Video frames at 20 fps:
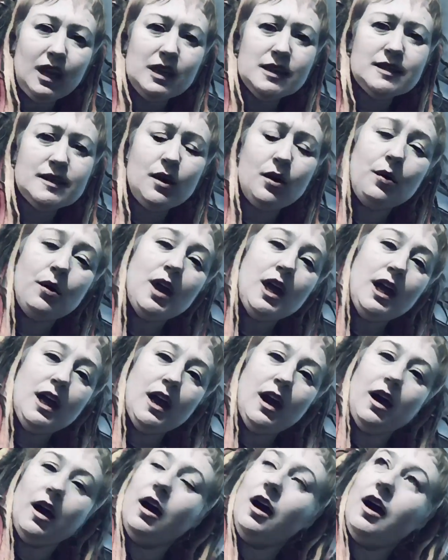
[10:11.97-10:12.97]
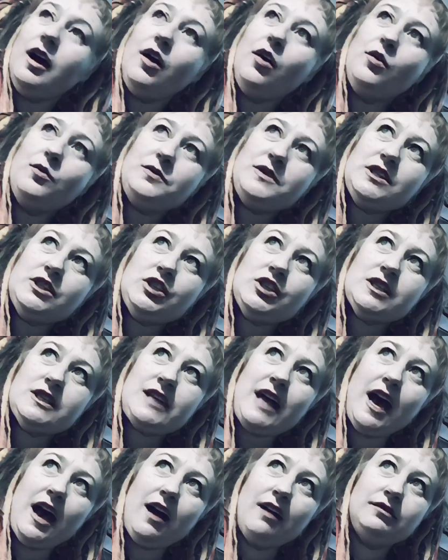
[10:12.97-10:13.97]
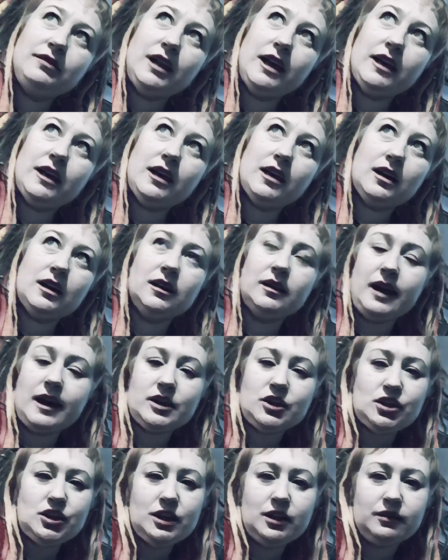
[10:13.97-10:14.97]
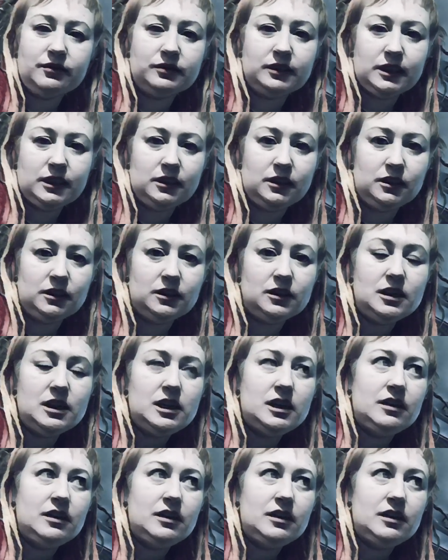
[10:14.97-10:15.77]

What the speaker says: So I hope to just have like a collection of little